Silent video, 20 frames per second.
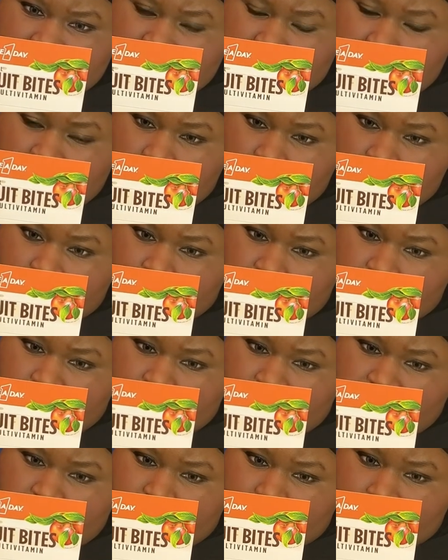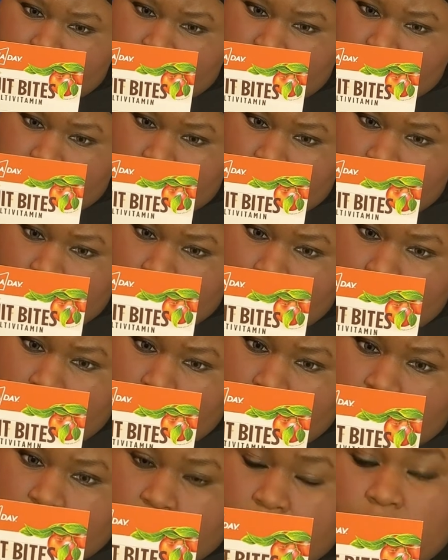made with real fruit
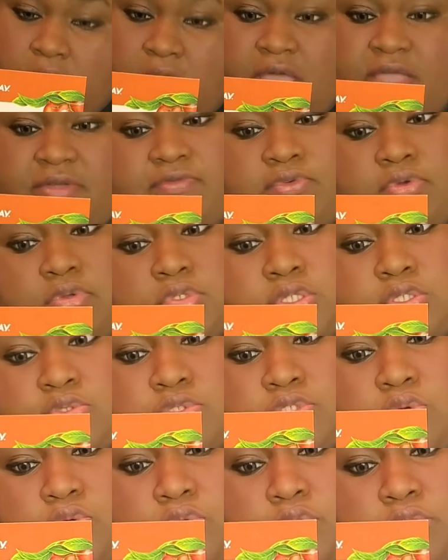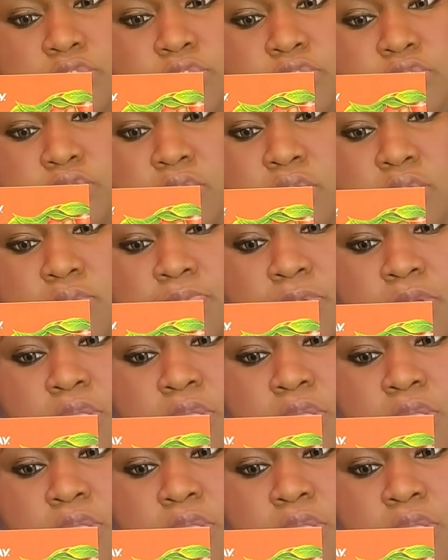no high fructose corn syrup